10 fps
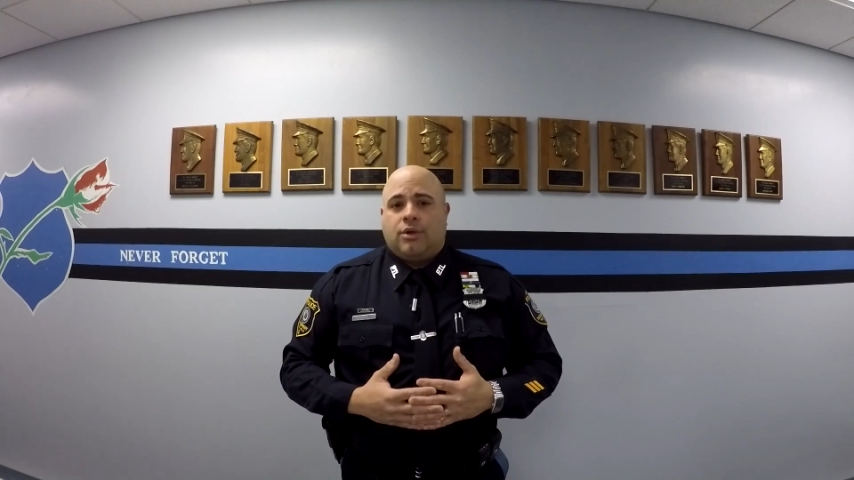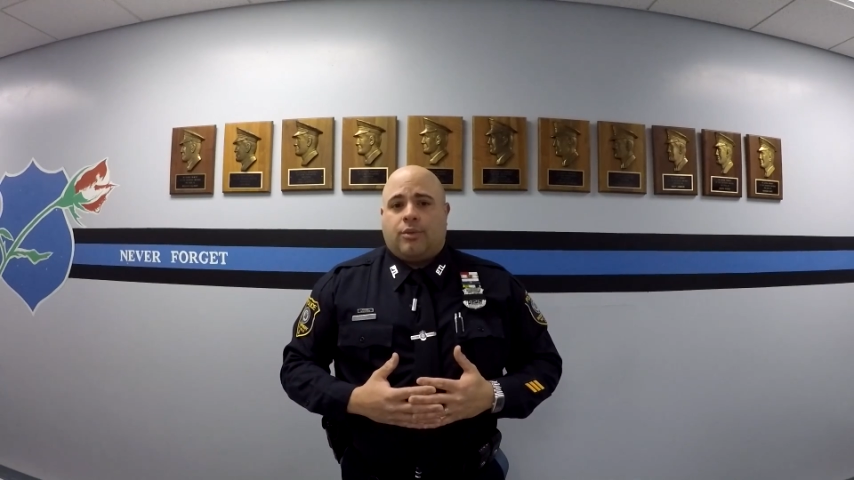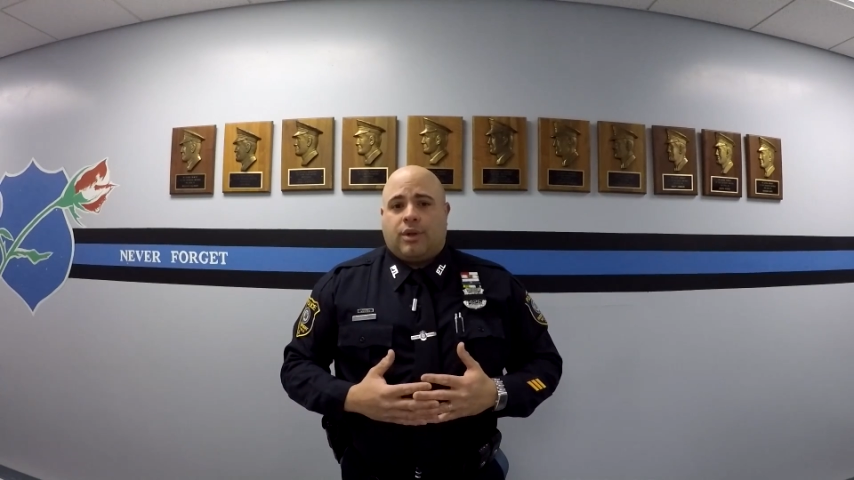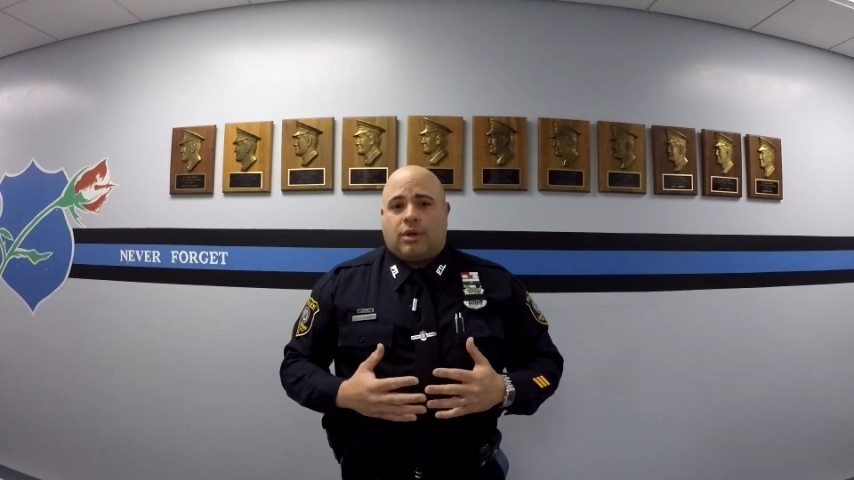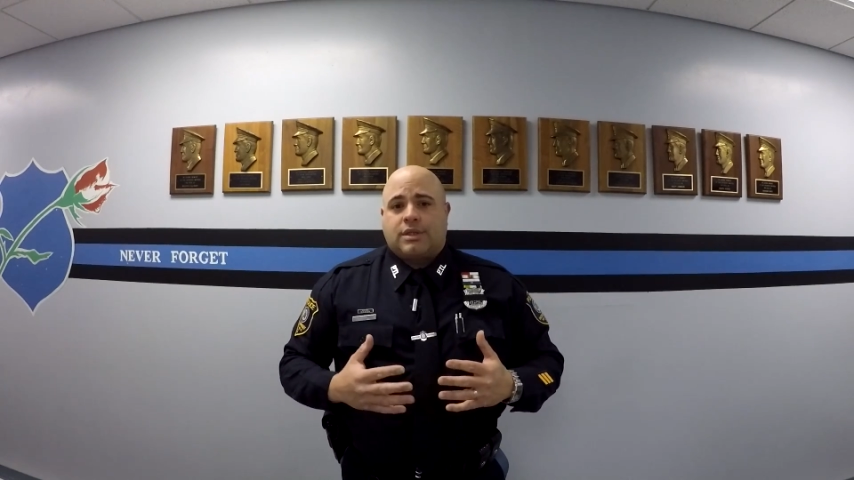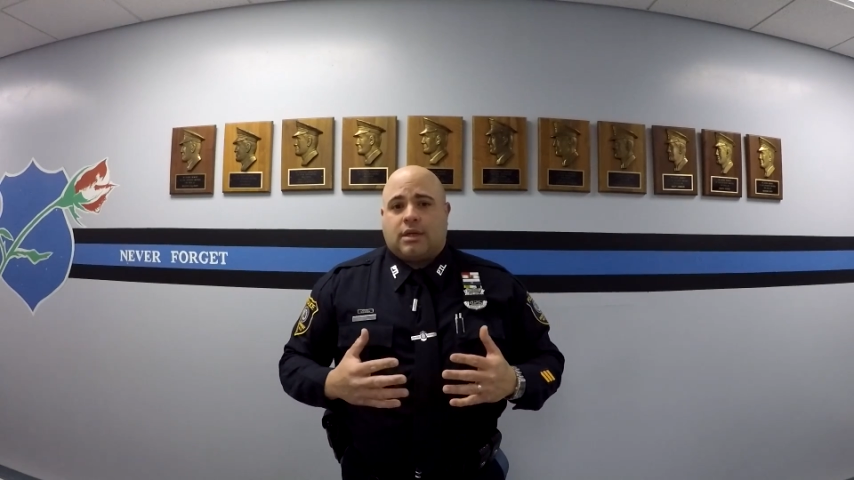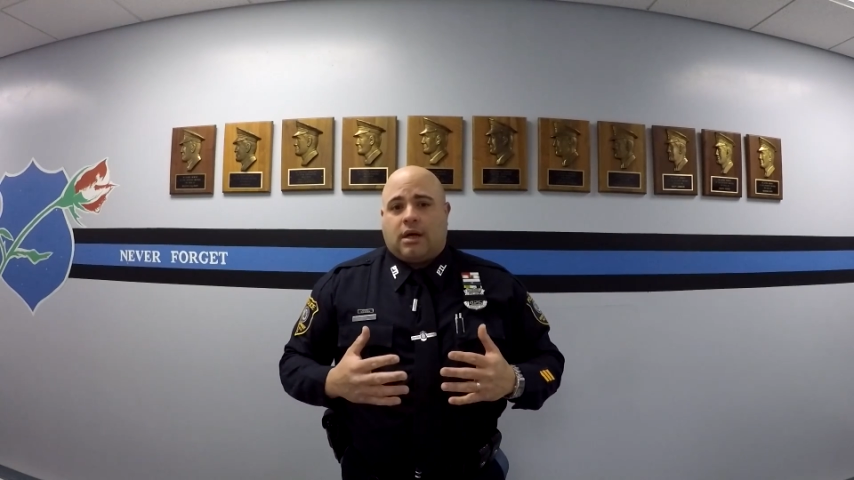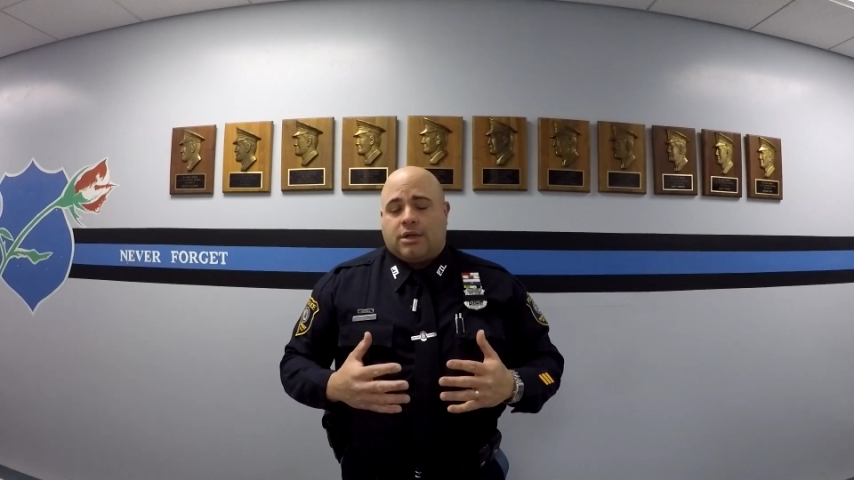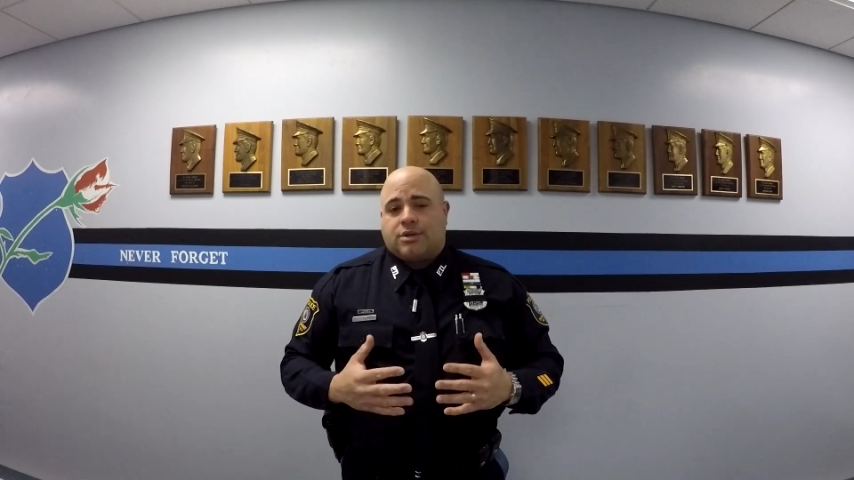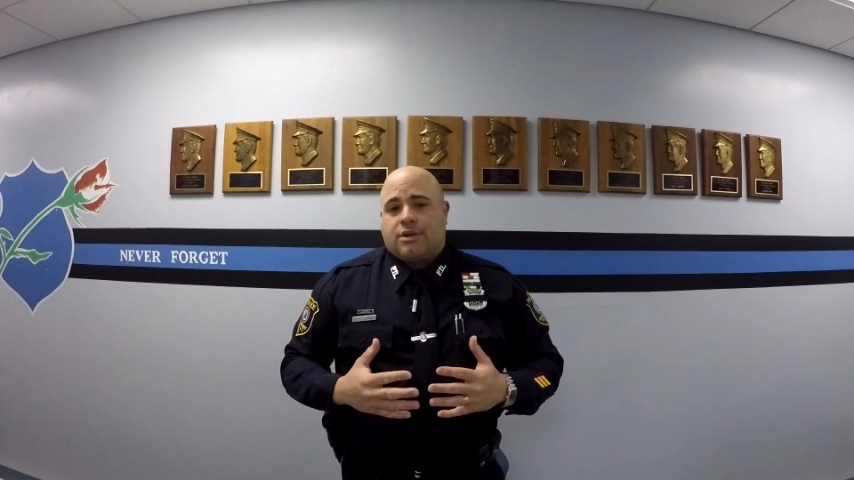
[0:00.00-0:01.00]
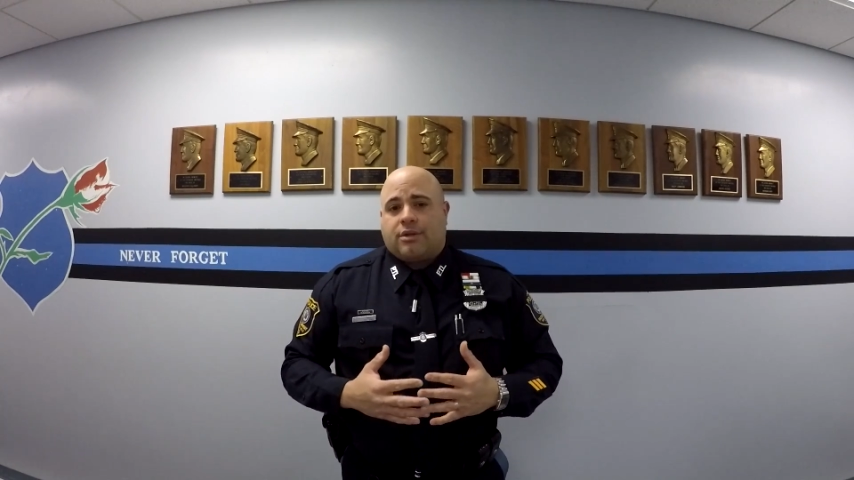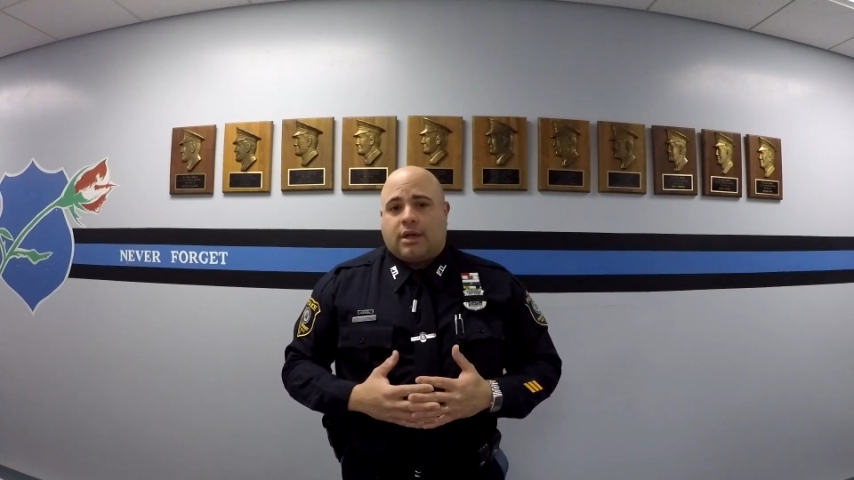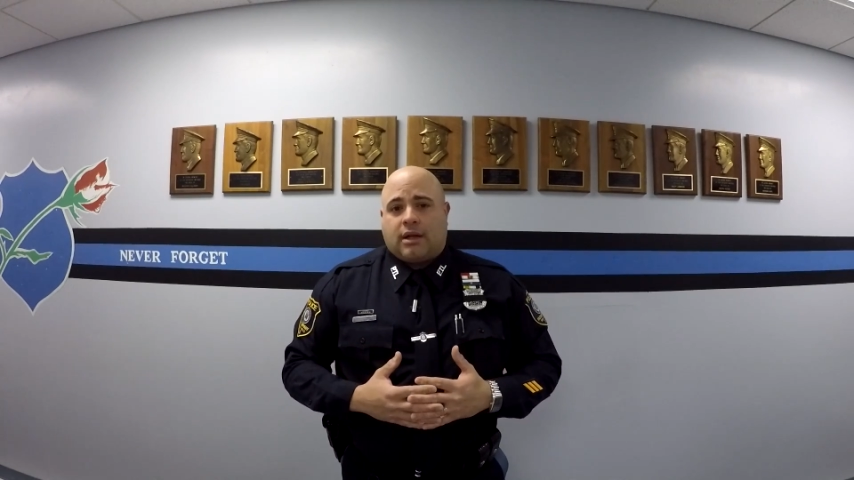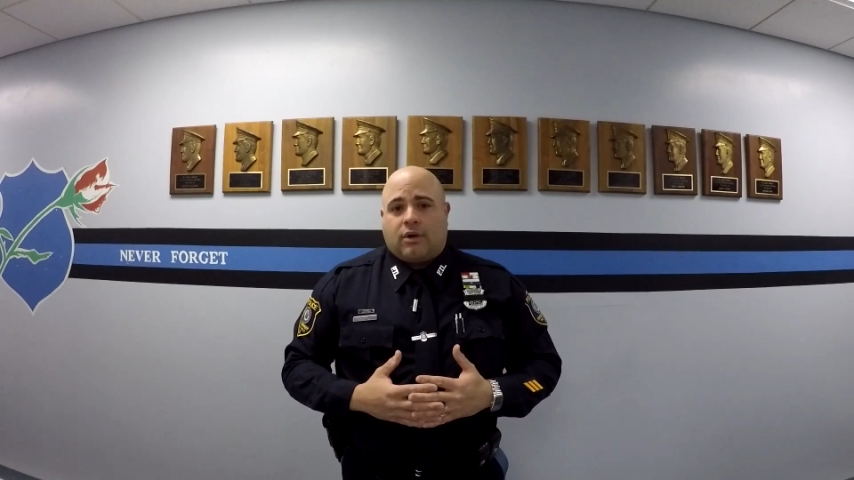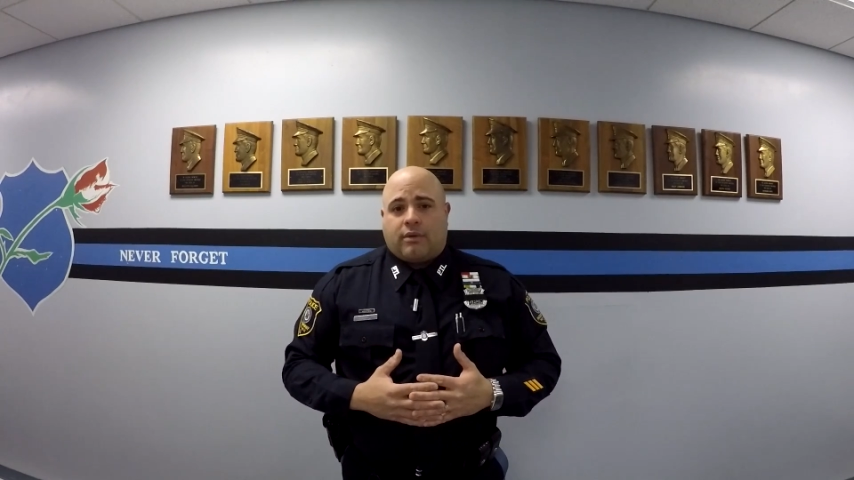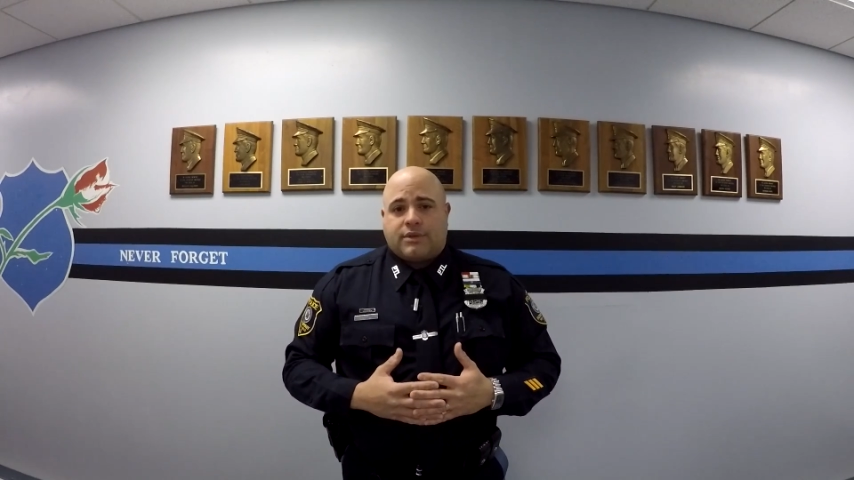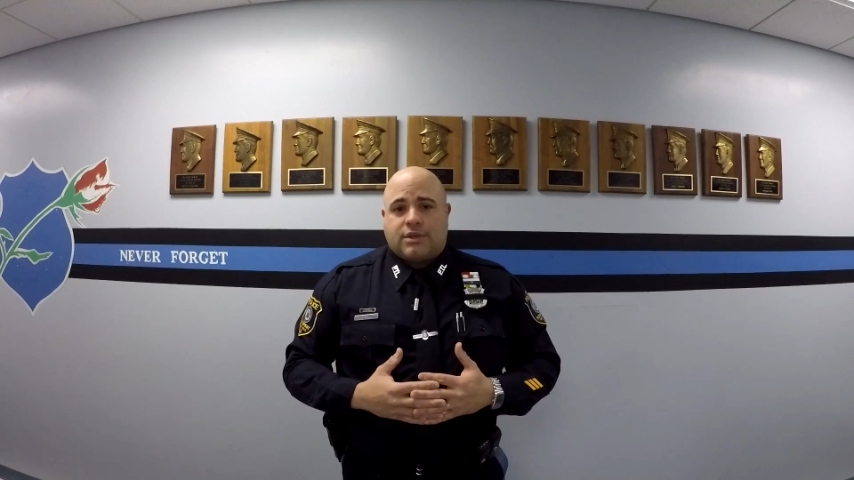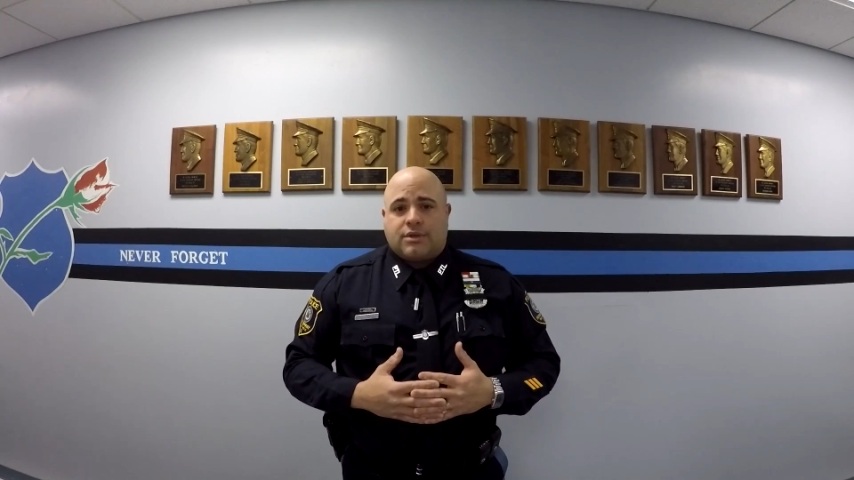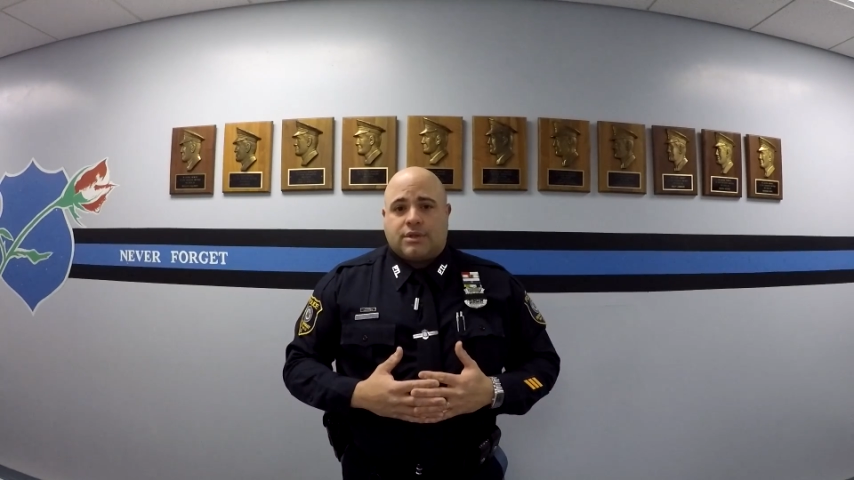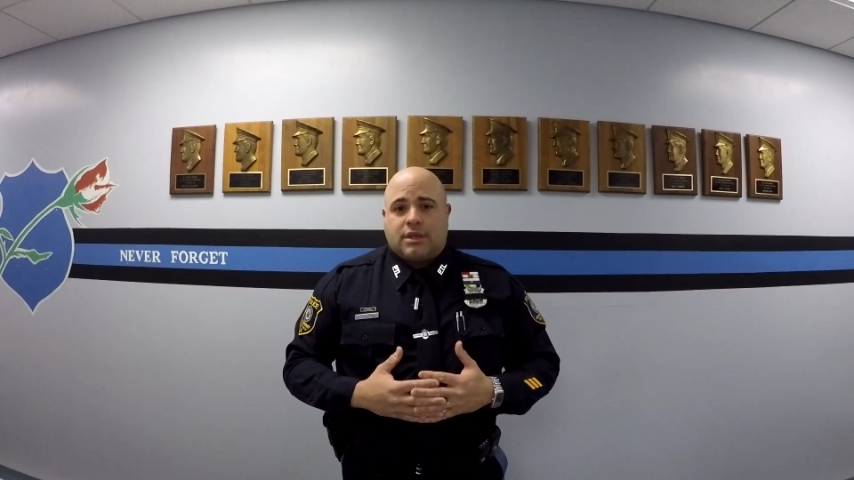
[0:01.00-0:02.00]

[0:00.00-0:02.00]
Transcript: We lost 139 officers